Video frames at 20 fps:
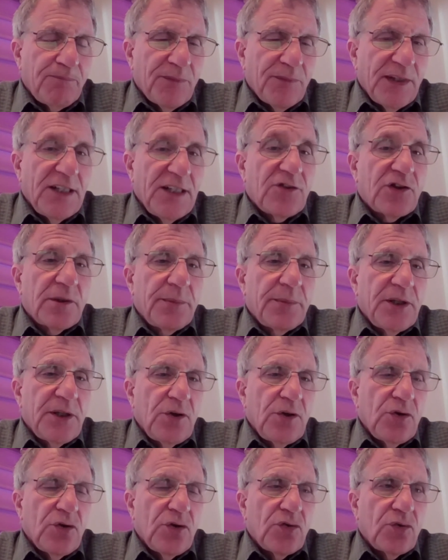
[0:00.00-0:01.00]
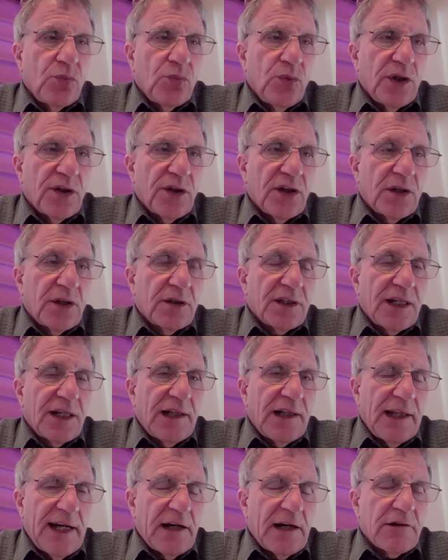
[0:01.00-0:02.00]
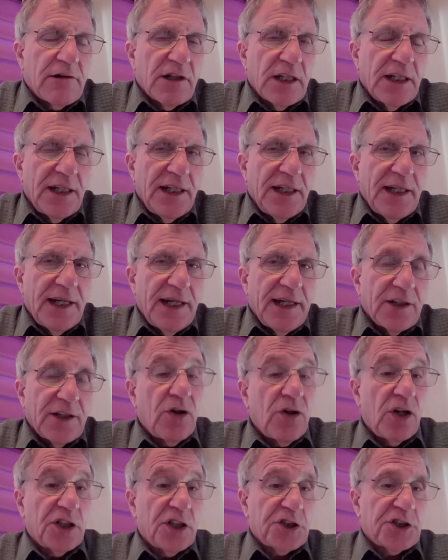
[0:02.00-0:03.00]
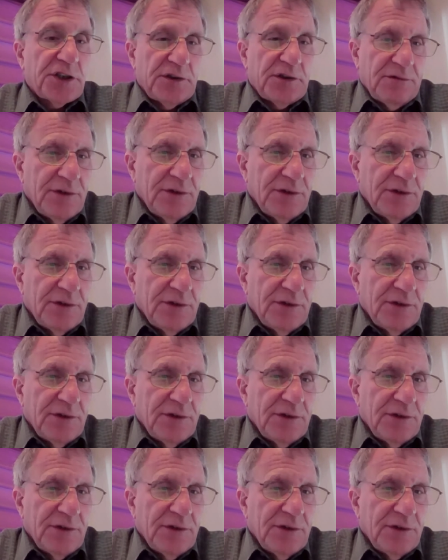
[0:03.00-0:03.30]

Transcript: needs to be used with clarity and caution.